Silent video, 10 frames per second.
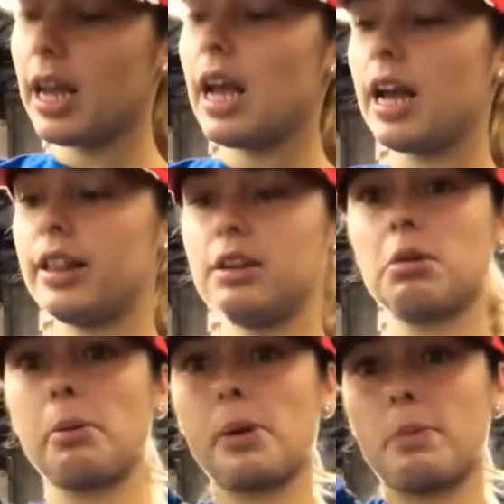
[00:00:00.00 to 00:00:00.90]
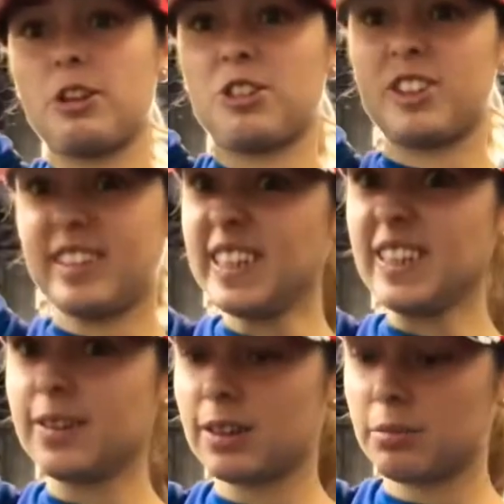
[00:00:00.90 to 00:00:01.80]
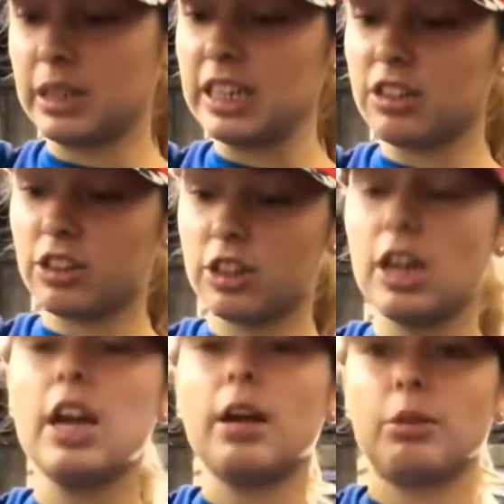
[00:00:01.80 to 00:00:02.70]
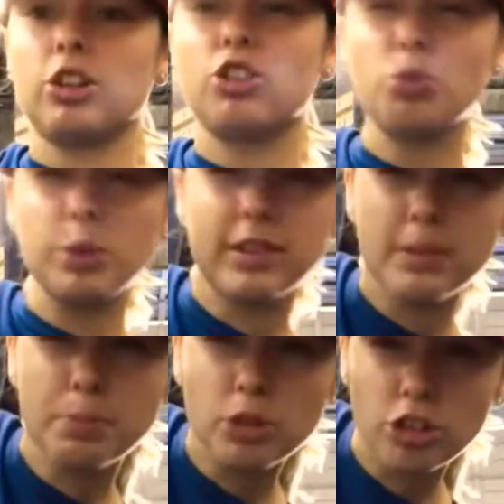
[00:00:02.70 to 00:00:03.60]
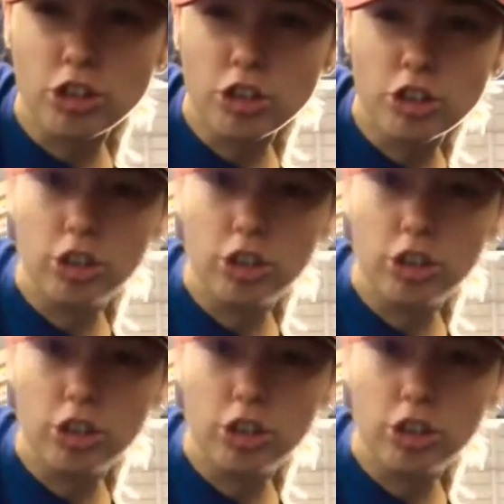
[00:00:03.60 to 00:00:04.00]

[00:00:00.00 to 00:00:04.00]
and then I'm going to put pressure down on my insert. I'm going to twist and push